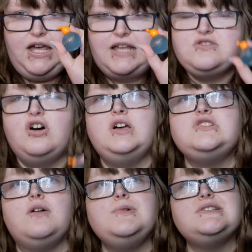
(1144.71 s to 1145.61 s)
It's
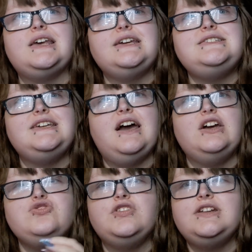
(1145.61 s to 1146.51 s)
almost like
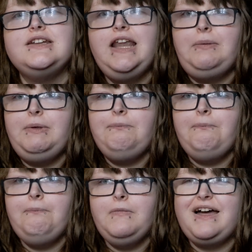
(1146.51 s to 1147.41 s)
dehydrated lemon,
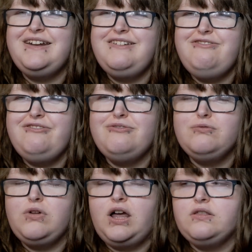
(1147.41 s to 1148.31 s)
kind of,
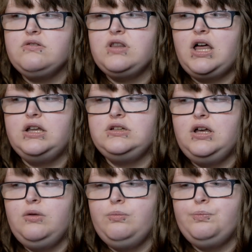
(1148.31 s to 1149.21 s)
rather
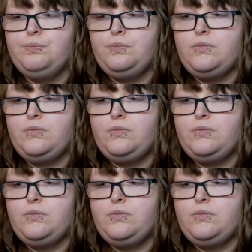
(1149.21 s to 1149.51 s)
than